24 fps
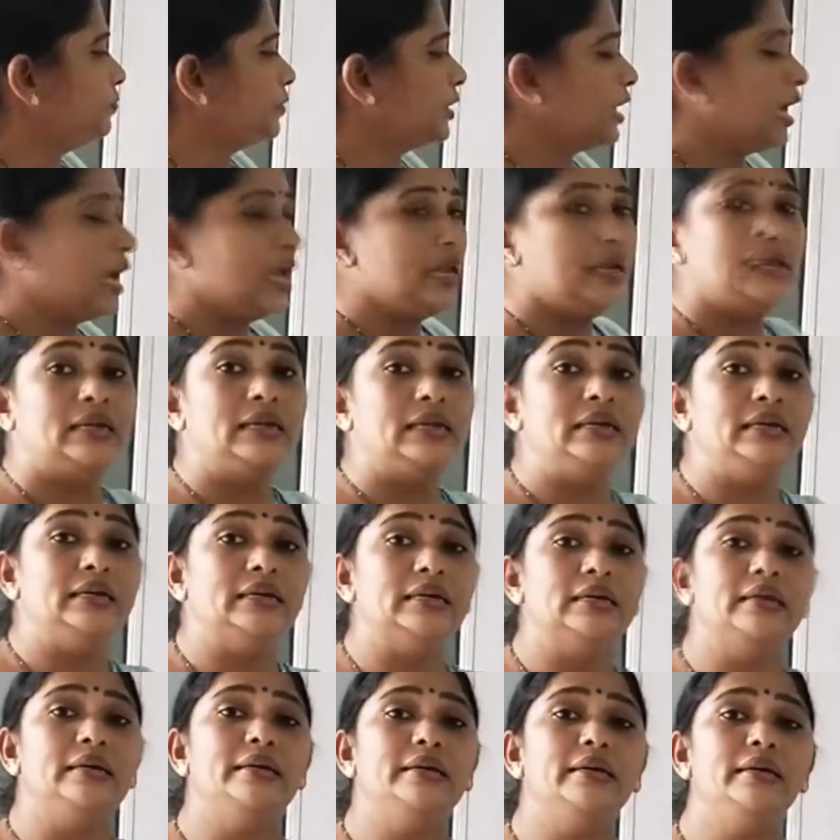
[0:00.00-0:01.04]
I'll
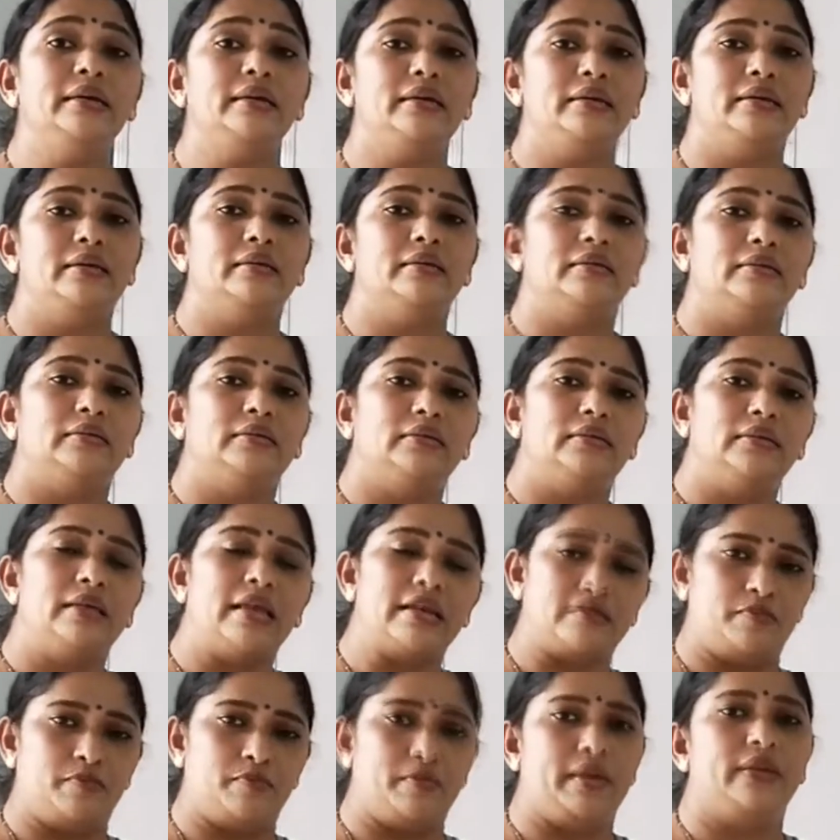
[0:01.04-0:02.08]
clearly
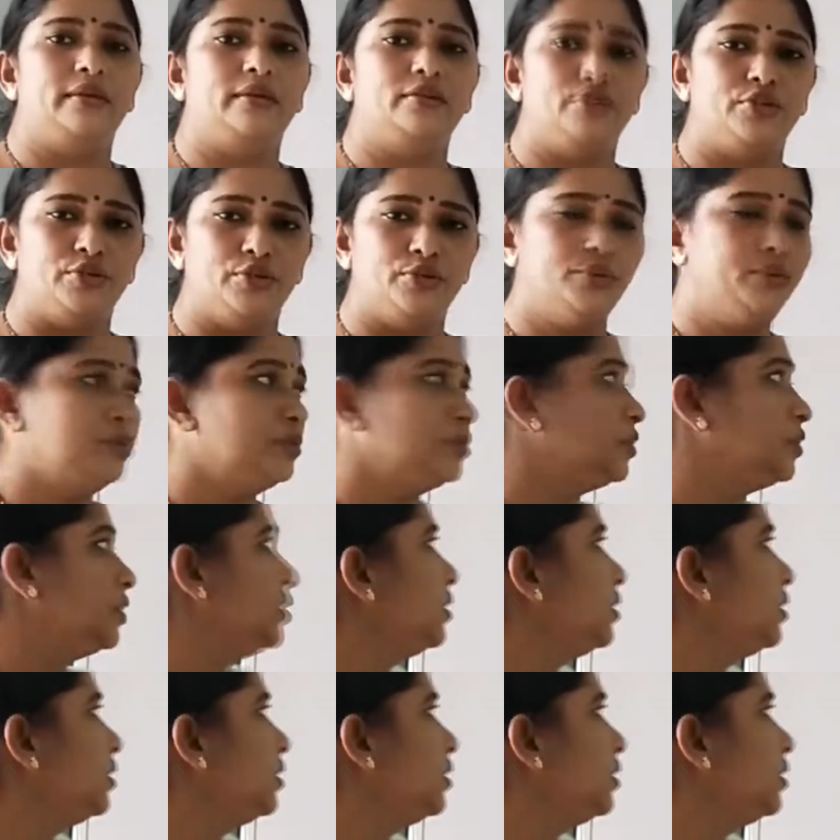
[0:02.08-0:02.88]
explain to you.